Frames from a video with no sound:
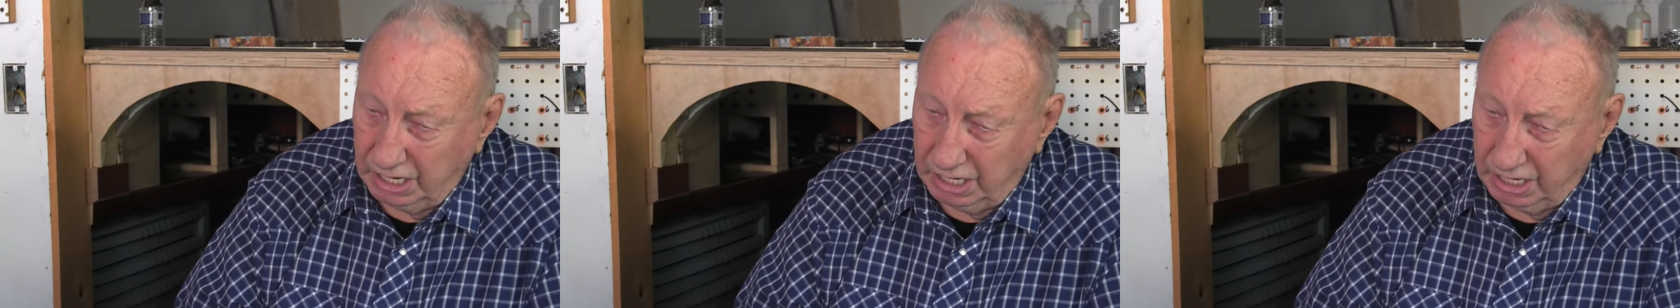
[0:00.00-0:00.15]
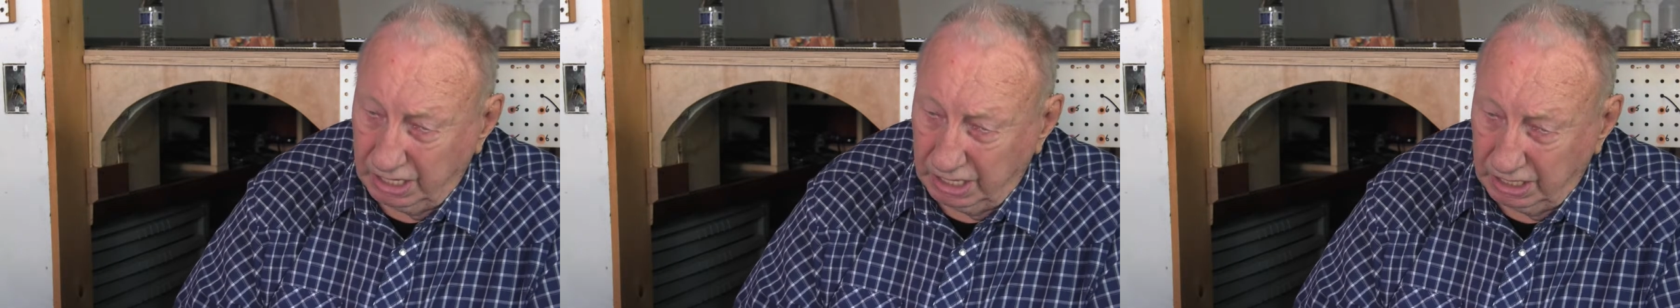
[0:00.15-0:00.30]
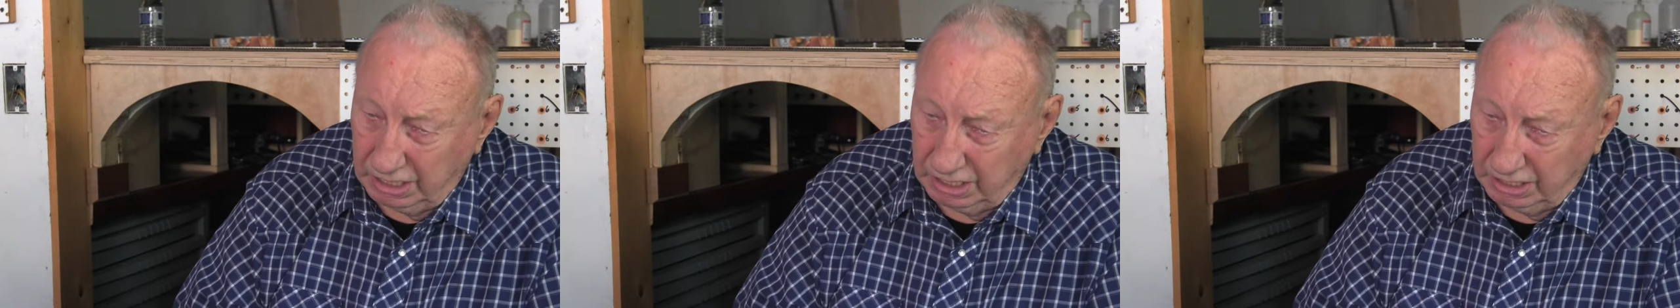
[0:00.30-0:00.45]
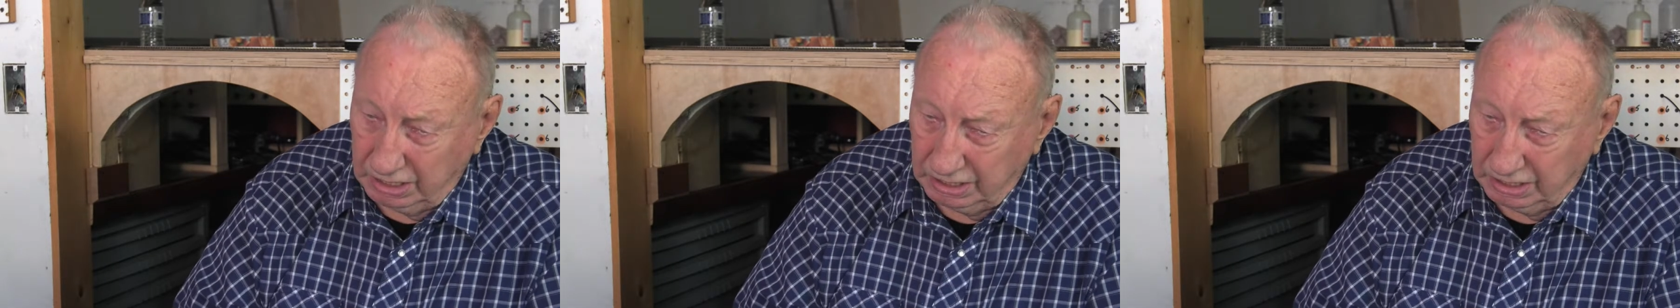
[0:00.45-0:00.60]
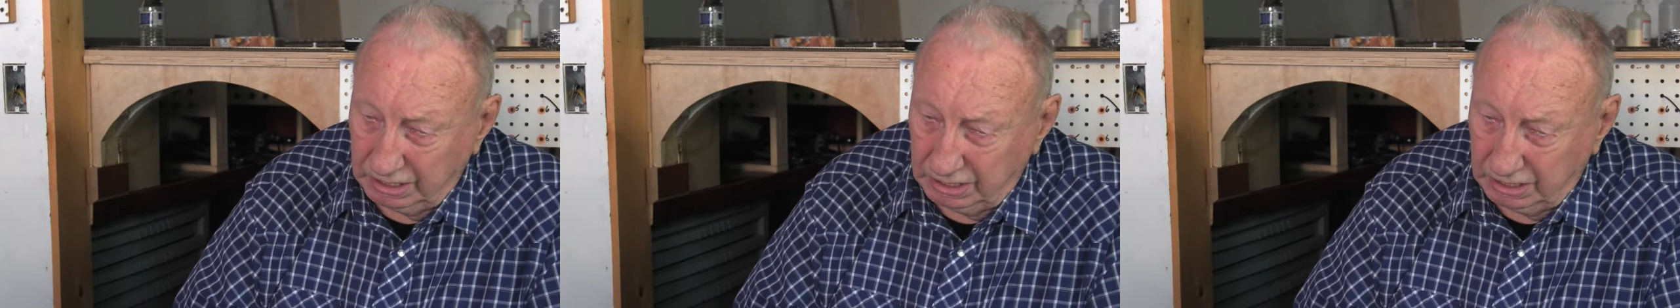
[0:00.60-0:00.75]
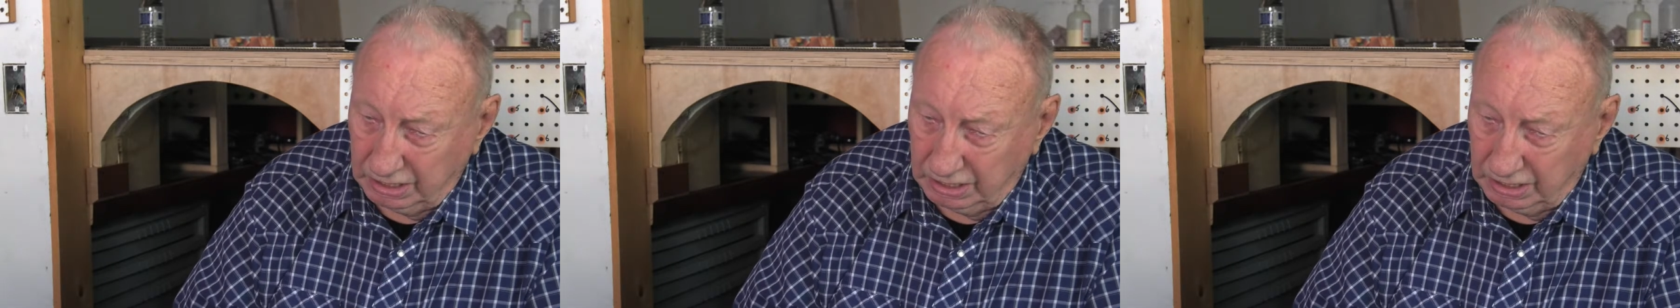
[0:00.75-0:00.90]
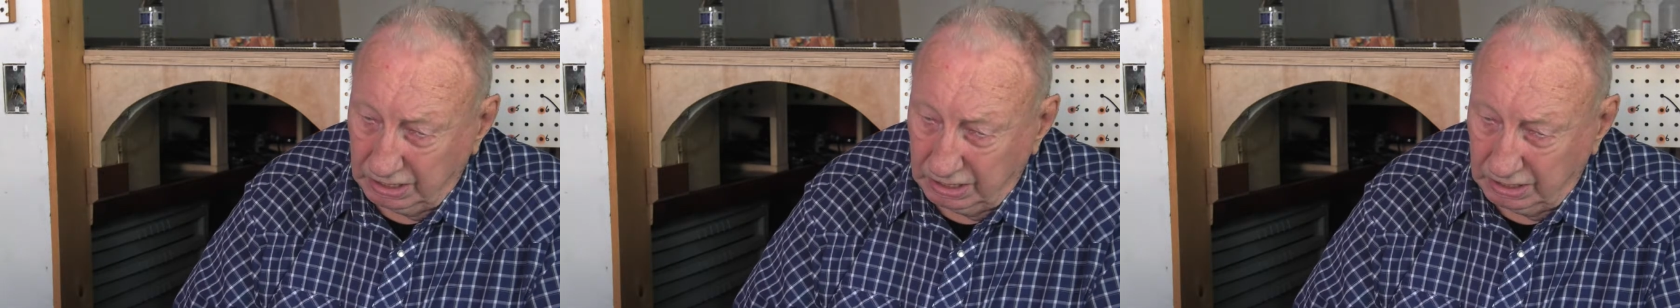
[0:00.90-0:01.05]
and
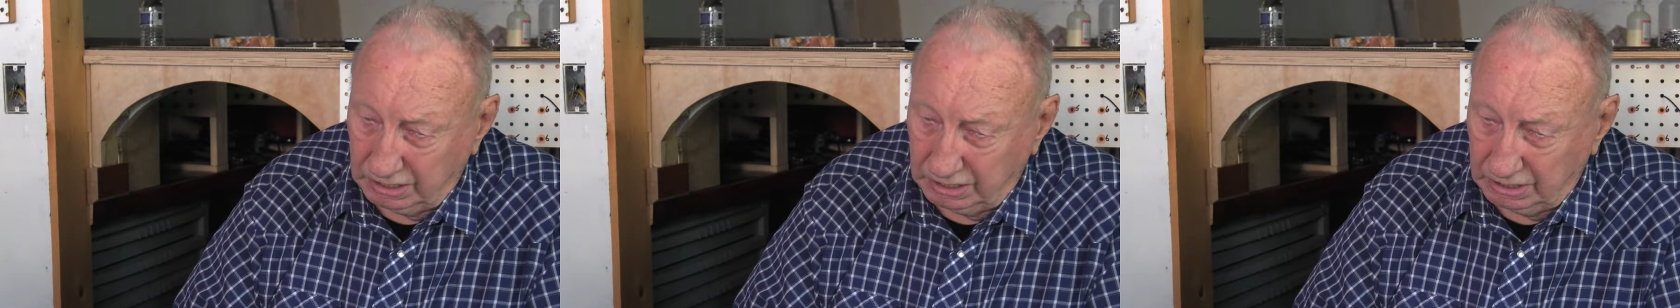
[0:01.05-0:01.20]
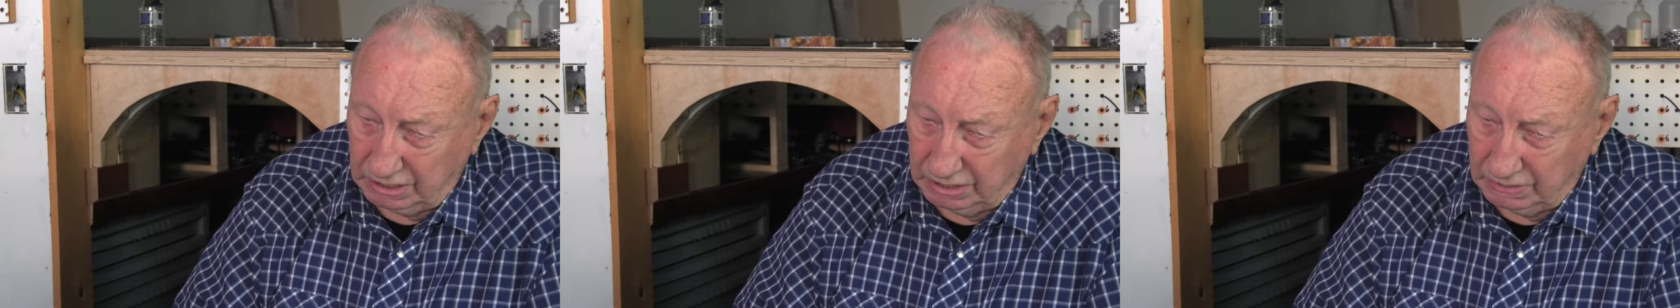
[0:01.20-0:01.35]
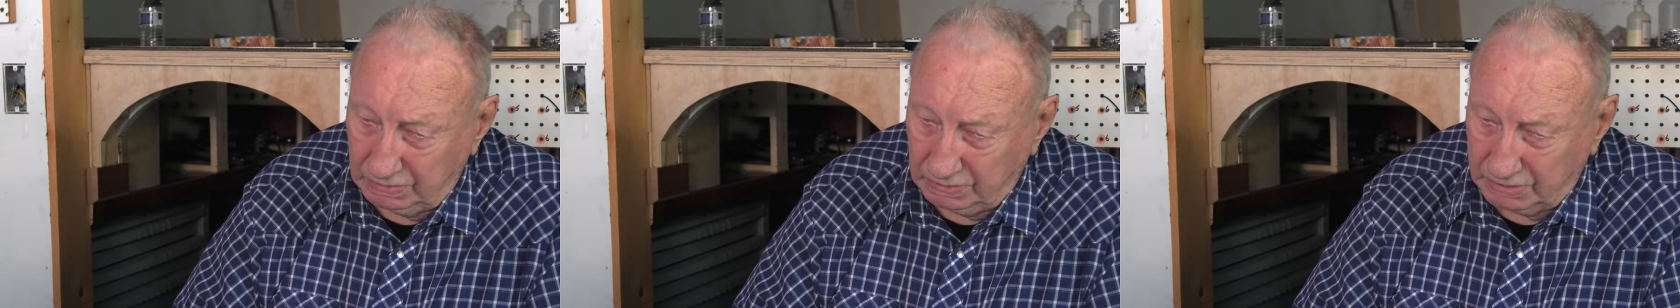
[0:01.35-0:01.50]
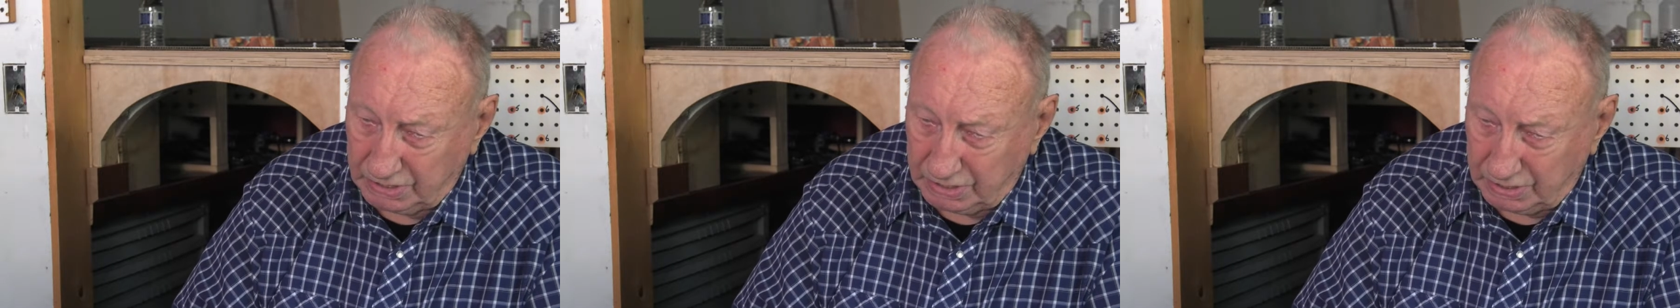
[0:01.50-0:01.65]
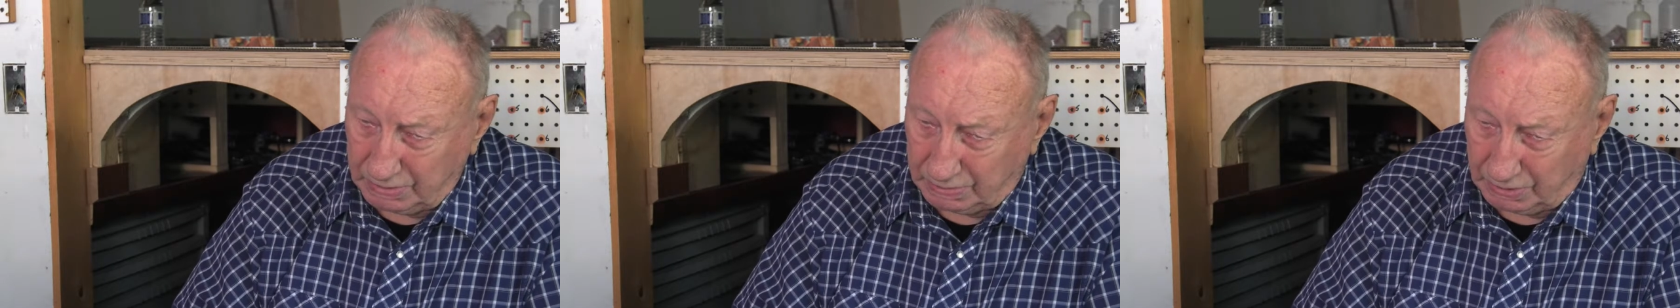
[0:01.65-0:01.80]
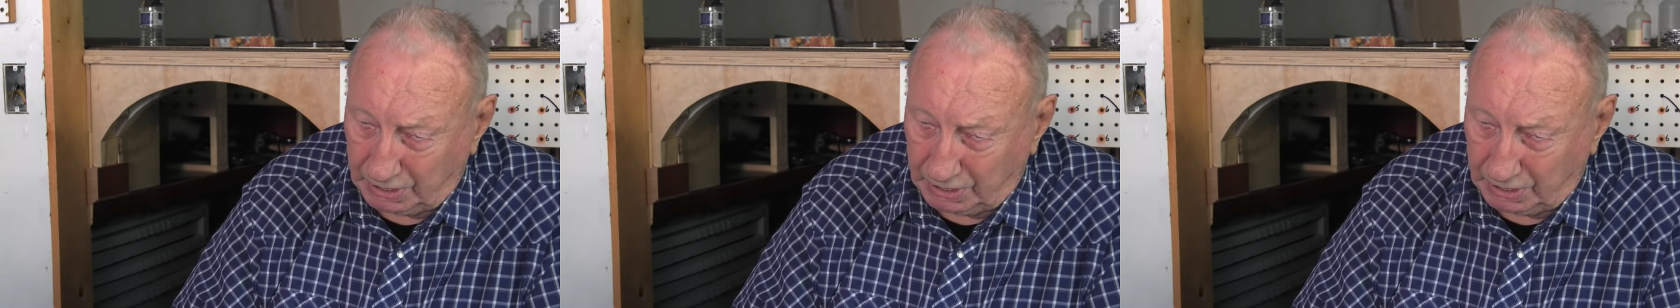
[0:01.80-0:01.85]
it was a